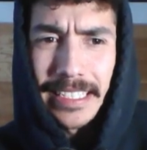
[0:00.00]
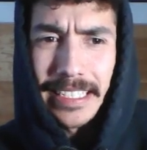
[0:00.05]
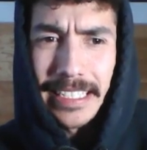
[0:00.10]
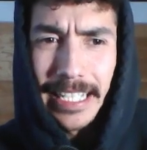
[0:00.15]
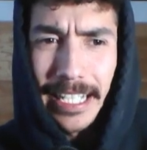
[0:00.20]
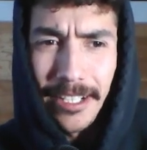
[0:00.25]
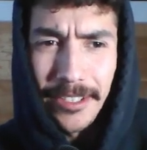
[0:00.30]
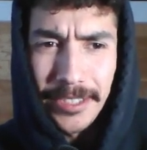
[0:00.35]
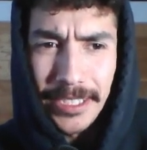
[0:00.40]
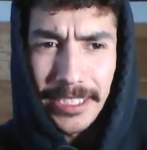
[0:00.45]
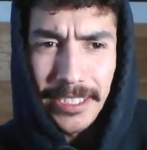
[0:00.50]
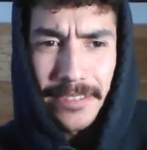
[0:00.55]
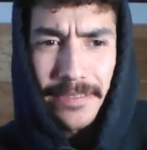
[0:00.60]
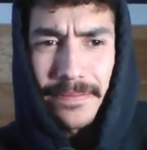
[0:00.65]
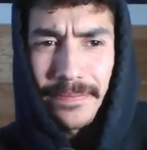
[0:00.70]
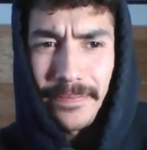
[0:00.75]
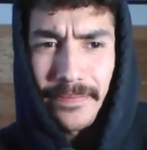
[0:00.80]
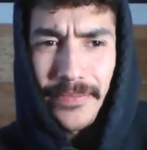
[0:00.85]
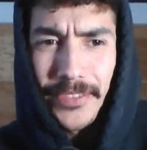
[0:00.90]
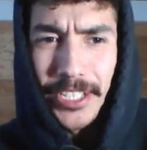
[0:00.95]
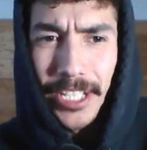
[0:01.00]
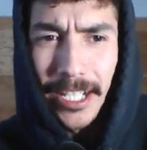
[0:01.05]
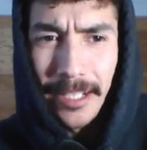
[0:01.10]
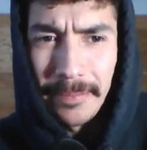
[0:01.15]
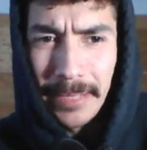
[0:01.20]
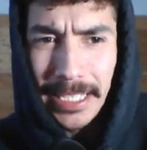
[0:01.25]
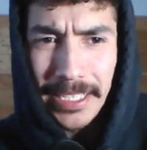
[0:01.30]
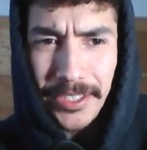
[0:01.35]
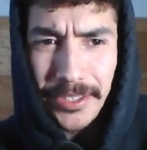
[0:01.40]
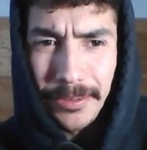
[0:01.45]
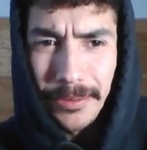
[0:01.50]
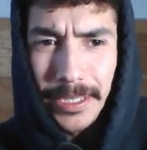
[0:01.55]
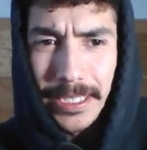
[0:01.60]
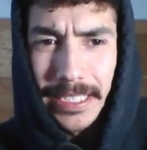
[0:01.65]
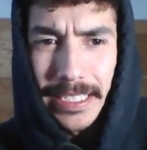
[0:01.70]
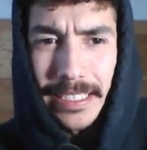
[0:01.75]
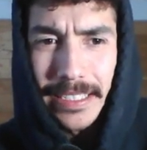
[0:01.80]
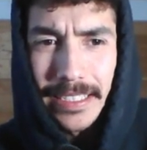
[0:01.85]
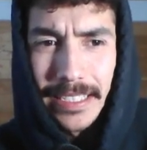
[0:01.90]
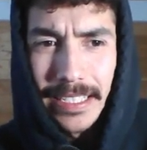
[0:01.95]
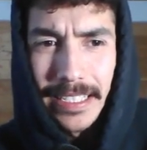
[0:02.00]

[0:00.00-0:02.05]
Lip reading: counter Dawn -1.